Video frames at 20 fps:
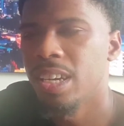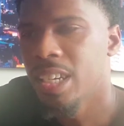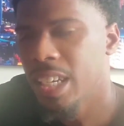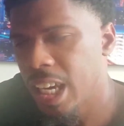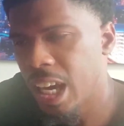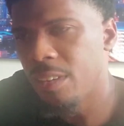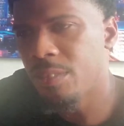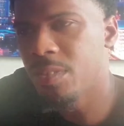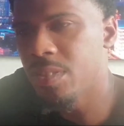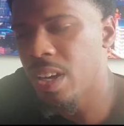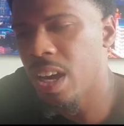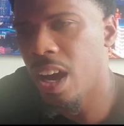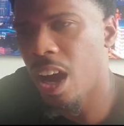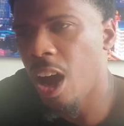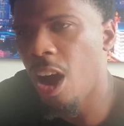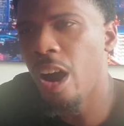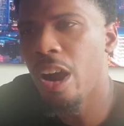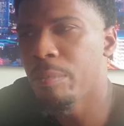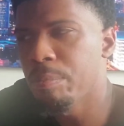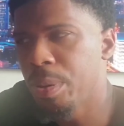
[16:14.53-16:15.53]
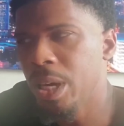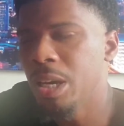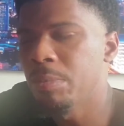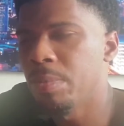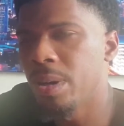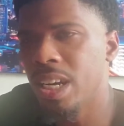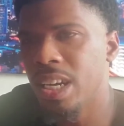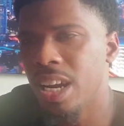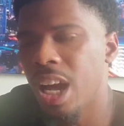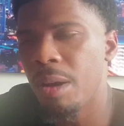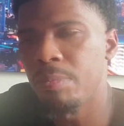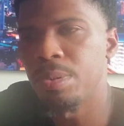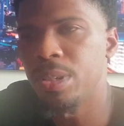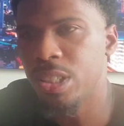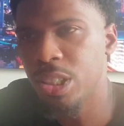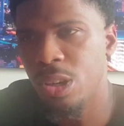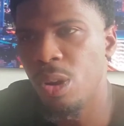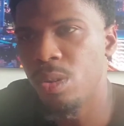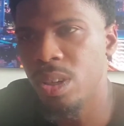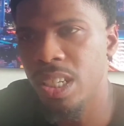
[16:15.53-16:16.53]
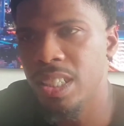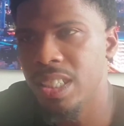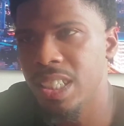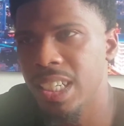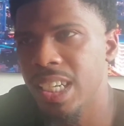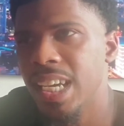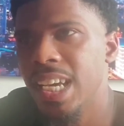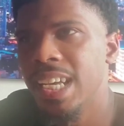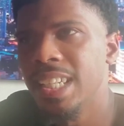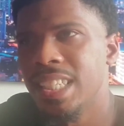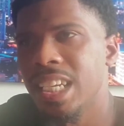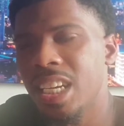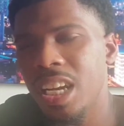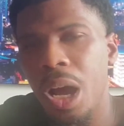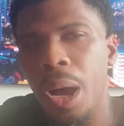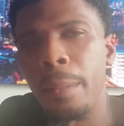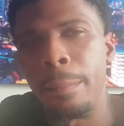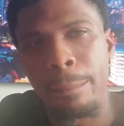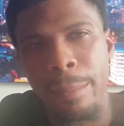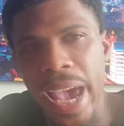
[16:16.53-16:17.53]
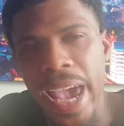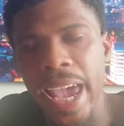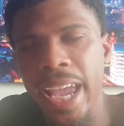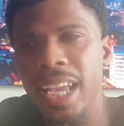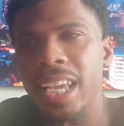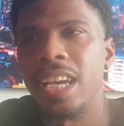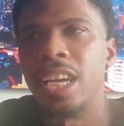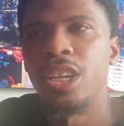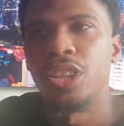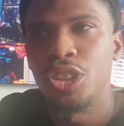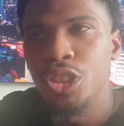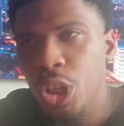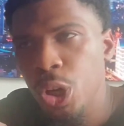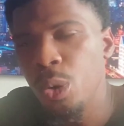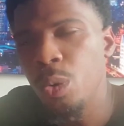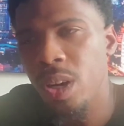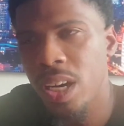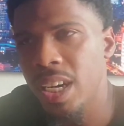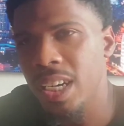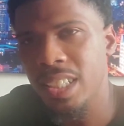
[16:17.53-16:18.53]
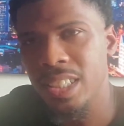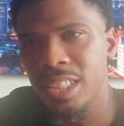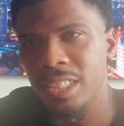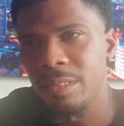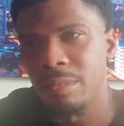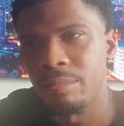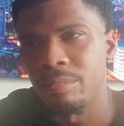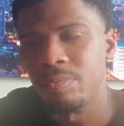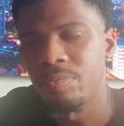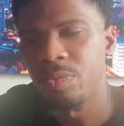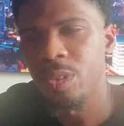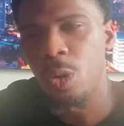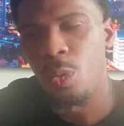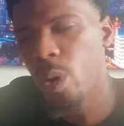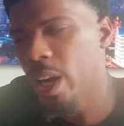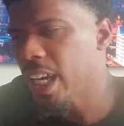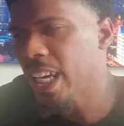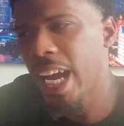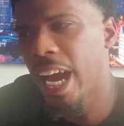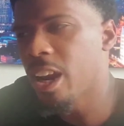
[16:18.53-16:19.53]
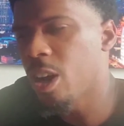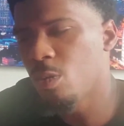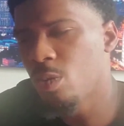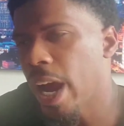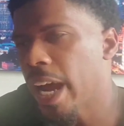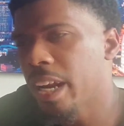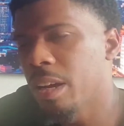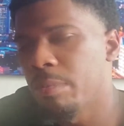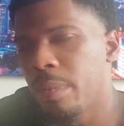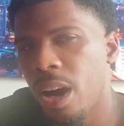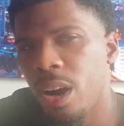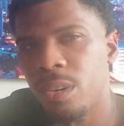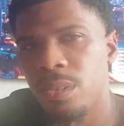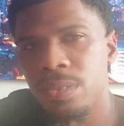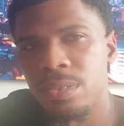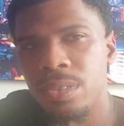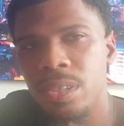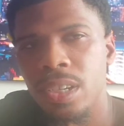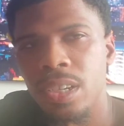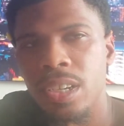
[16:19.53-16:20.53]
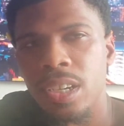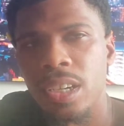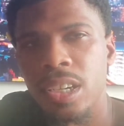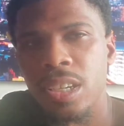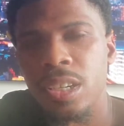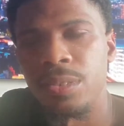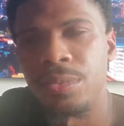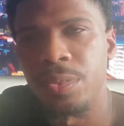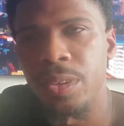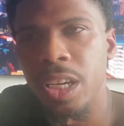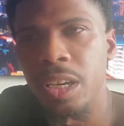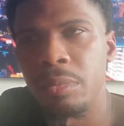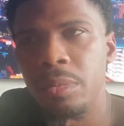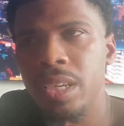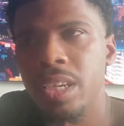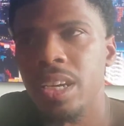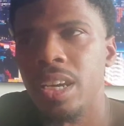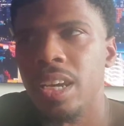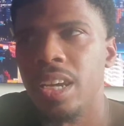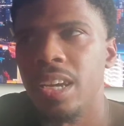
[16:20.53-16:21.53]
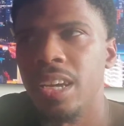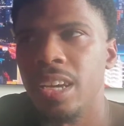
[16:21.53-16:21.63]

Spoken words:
Give our people an opportunity to come back to us. We ain't got to write them off. You feel me?